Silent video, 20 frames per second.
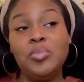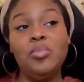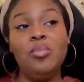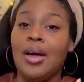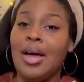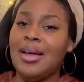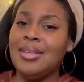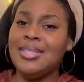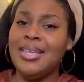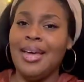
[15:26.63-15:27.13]

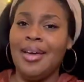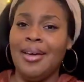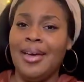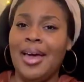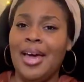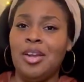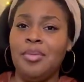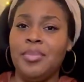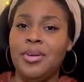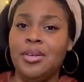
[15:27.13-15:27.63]
I'll take
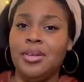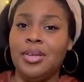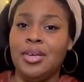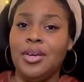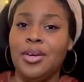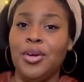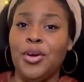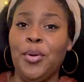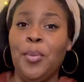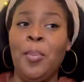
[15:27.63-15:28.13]
accountability
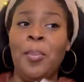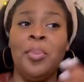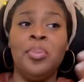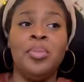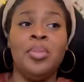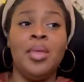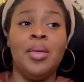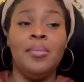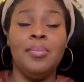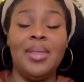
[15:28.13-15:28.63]
here.
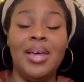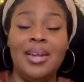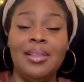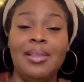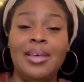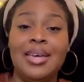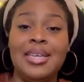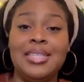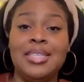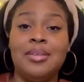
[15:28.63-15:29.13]
That
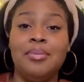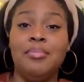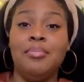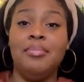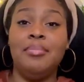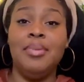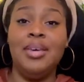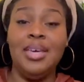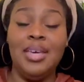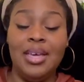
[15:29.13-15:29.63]
led to
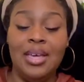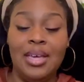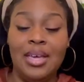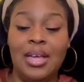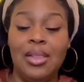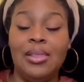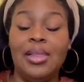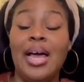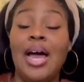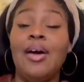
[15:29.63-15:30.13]
me
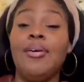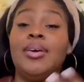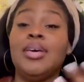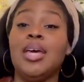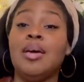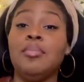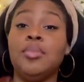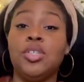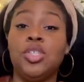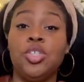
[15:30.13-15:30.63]
allowing
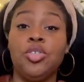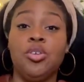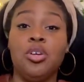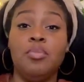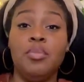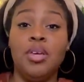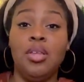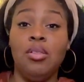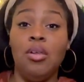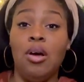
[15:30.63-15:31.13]
him to string
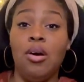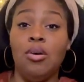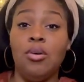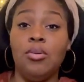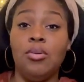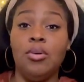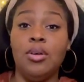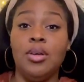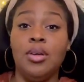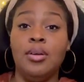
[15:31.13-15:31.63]
me
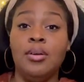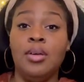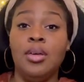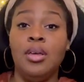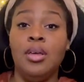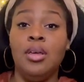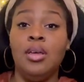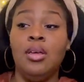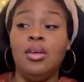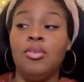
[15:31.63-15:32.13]
along
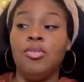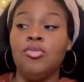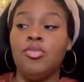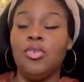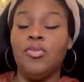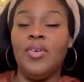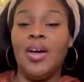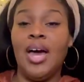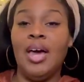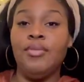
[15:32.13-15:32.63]
for
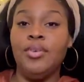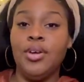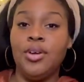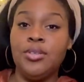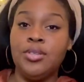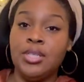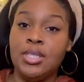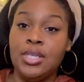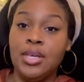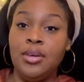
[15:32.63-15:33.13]
five years
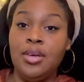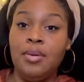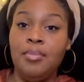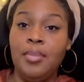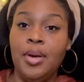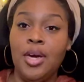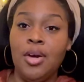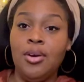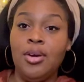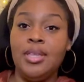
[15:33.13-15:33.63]
until he
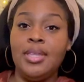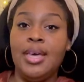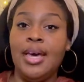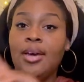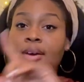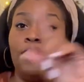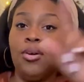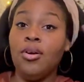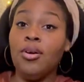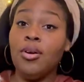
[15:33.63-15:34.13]
married
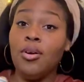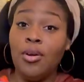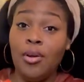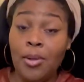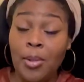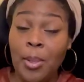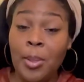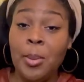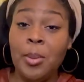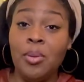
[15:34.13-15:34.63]
that
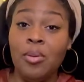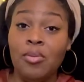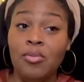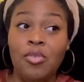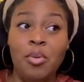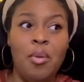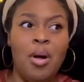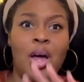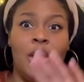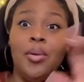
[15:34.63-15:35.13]
girl
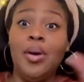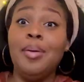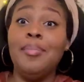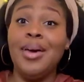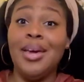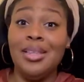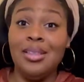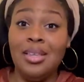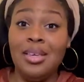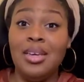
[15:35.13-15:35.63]
from all the way
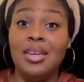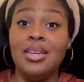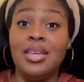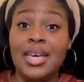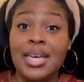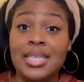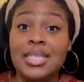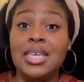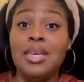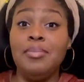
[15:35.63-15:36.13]
back then.
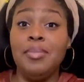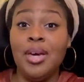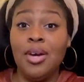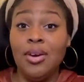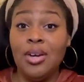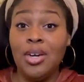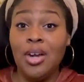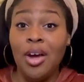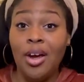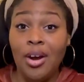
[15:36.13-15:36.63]
Yes, he
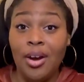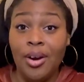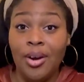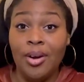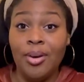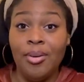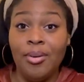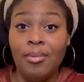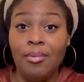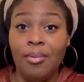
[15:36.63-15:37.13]
married her,
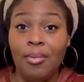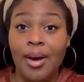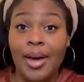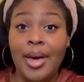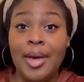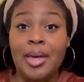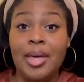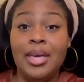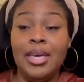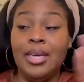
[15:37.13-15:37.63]

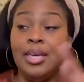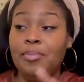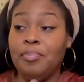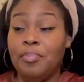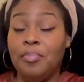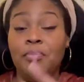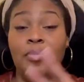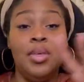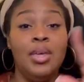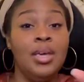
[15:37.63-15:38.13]
right? And he
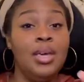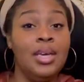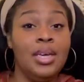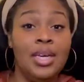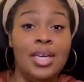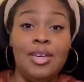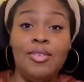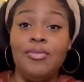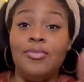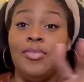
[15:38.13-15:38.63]

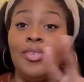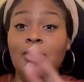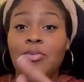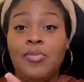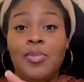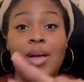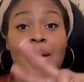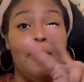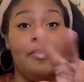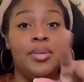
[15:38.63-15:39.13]
he
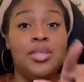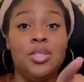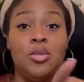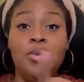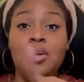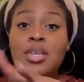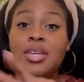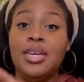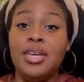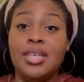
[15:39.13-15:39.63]
flip-flopped
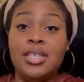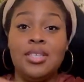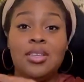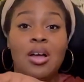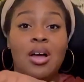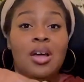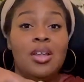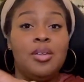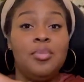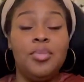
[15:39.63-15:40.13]
between us
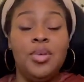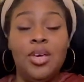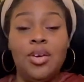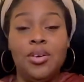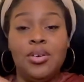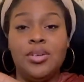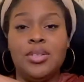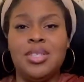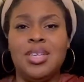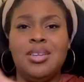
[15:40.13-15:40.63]
all them
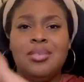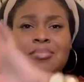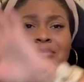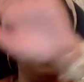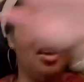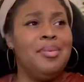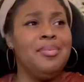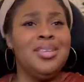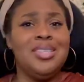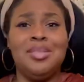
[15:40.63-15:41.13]
years and
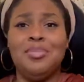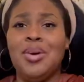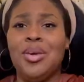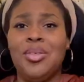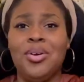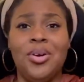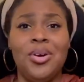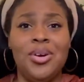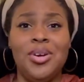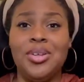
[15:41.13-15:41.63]
maybe some
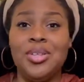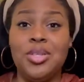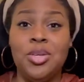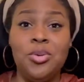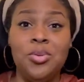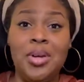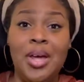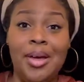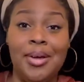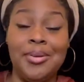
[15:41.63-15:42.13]
other girls,
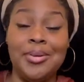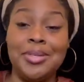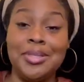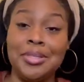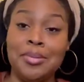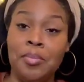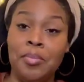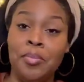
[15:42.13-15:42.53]
who knows.